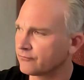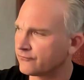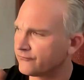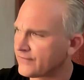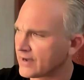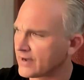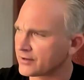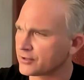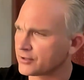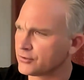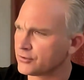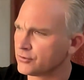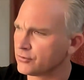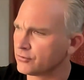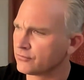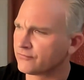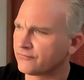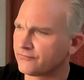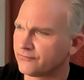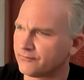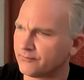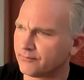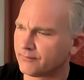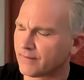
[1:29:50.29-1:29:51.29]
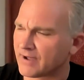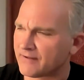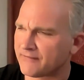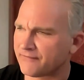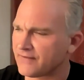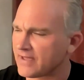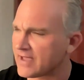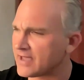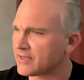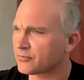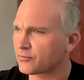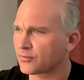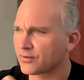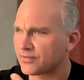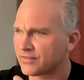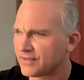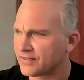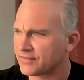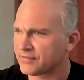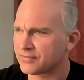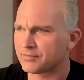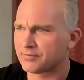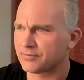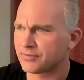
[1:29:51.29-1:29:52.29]
found a new, my faith
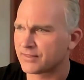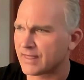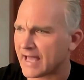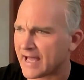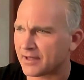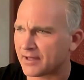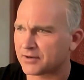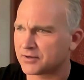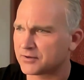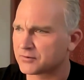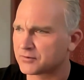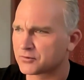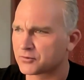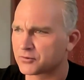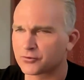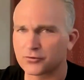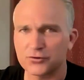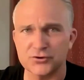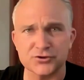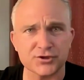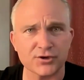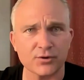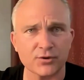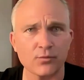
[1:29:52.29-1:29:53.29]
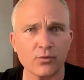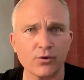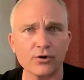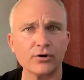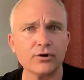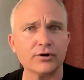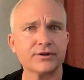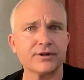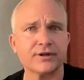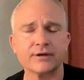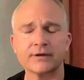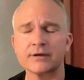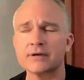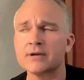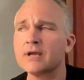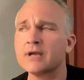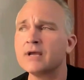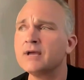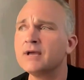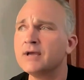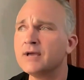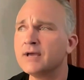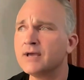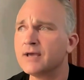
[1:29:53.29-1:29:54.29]
within that Christian world and
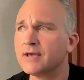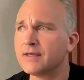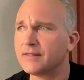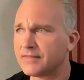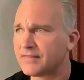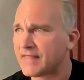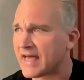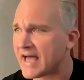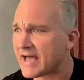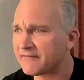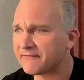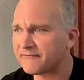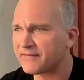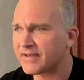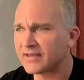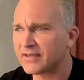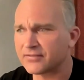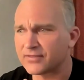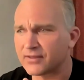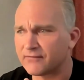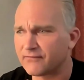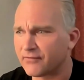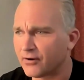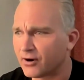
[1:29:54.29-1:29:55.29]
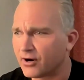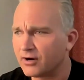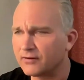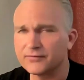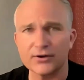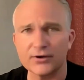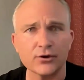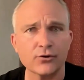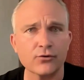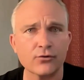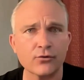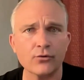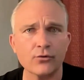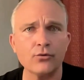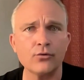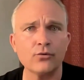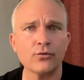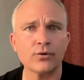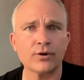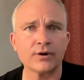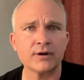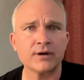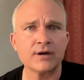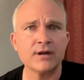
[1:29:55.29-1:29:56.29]
And that faith evolved and
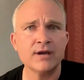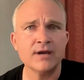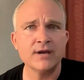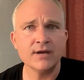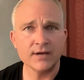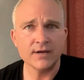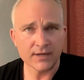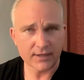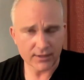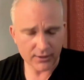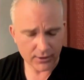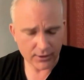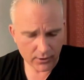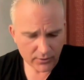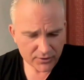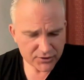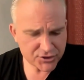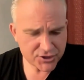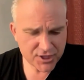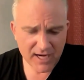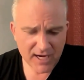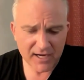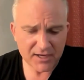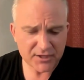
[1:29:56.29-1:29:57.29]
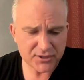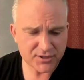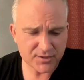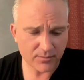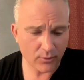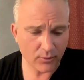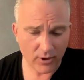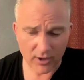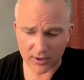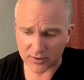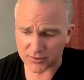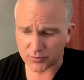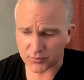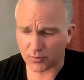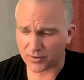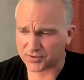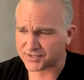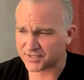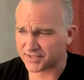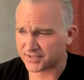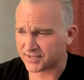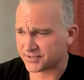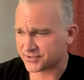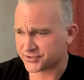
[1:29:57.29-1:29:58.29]
grew, and you know, it changed where it
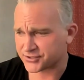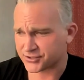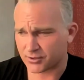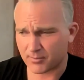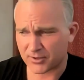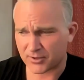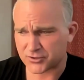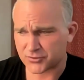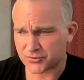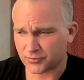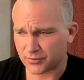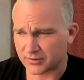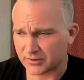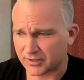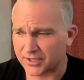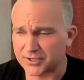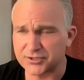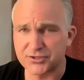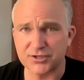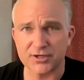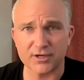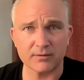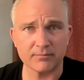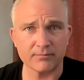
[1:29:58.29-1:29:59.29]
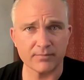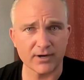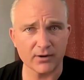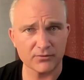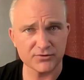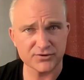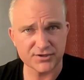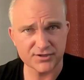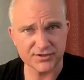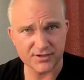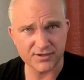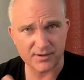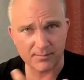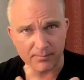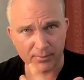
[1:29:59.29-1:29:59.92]
wasn't so much religion, but it was just a